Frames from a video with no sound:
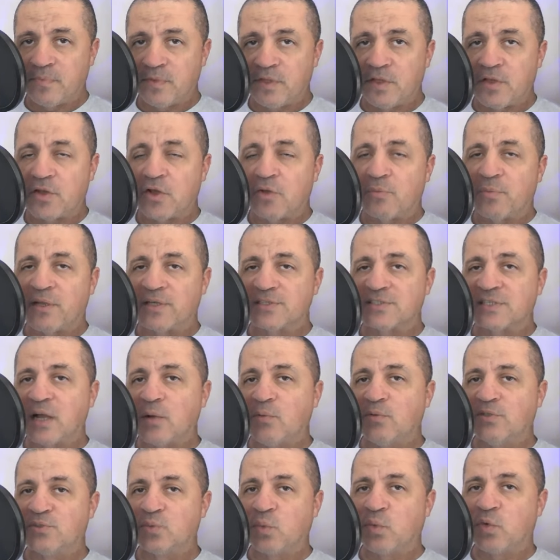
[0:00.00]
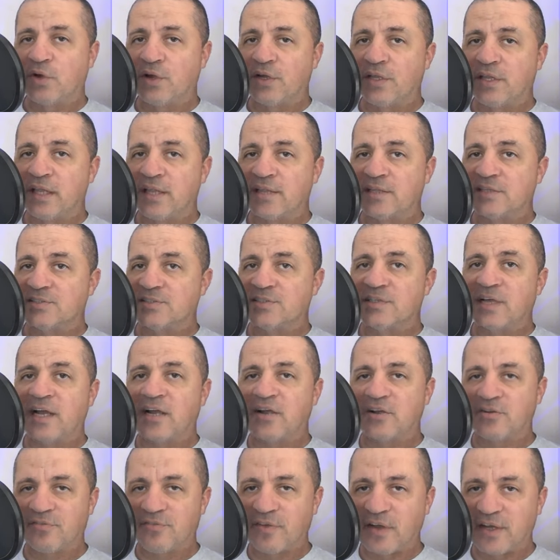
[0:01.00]
you know, because I was worried that this
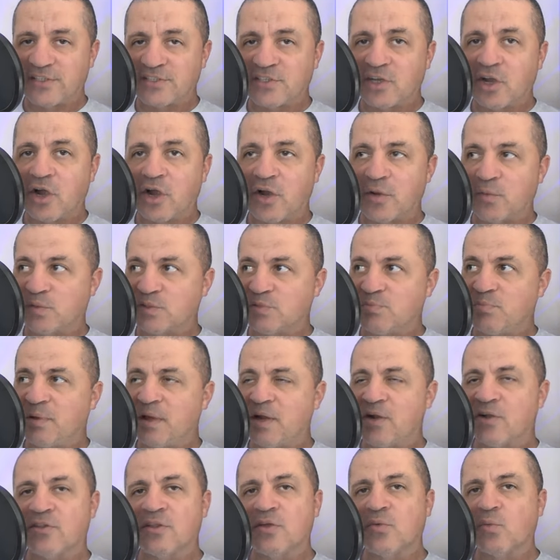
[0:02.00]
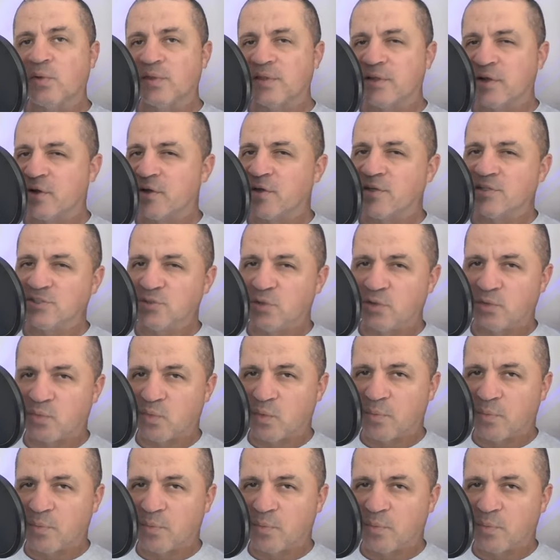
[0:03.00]
sacrifice card was better than what they're going to do with